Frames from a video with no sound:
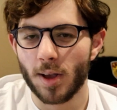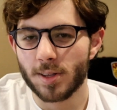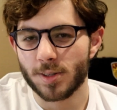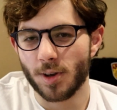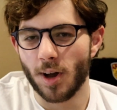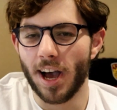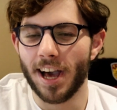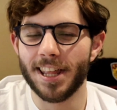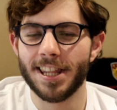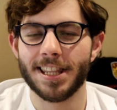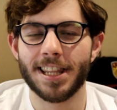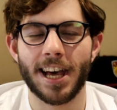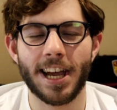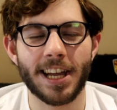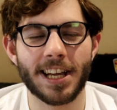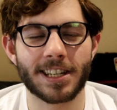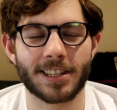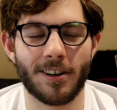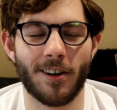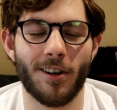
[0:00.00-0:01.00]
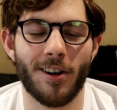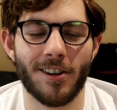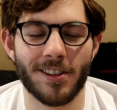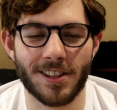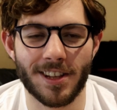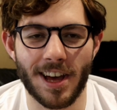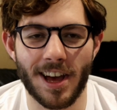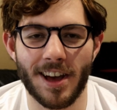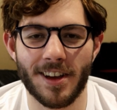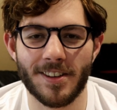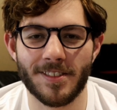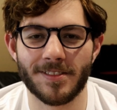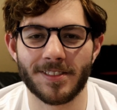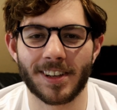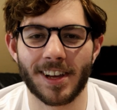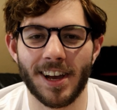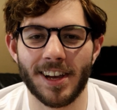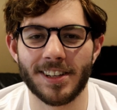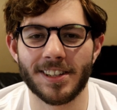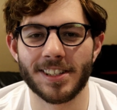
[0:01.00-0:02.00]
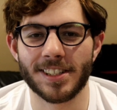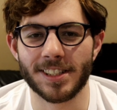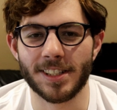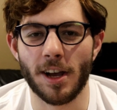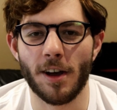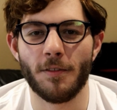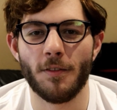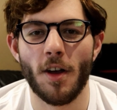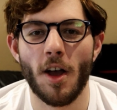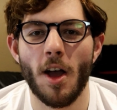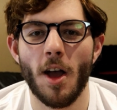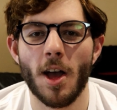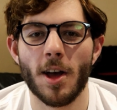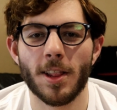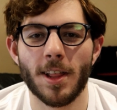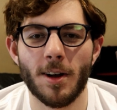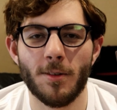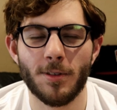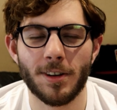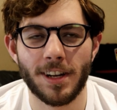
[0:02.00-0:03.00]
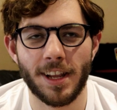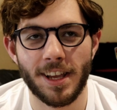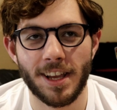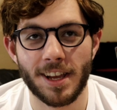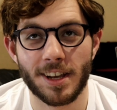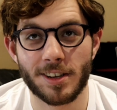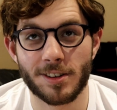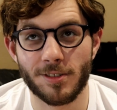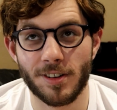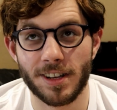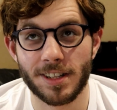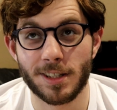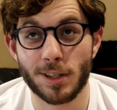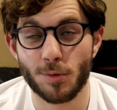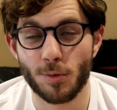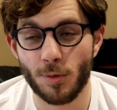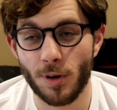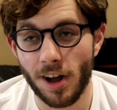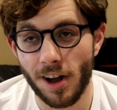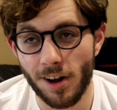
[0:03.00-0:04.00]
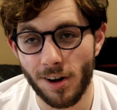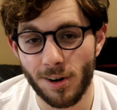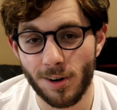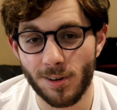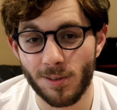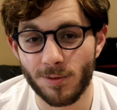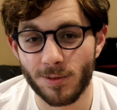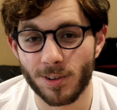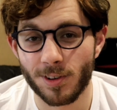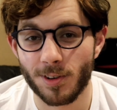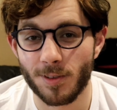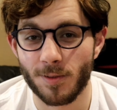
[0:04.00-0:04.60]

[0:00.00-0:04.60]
So I liked all that kind of stuff. Then when I hit grade 12,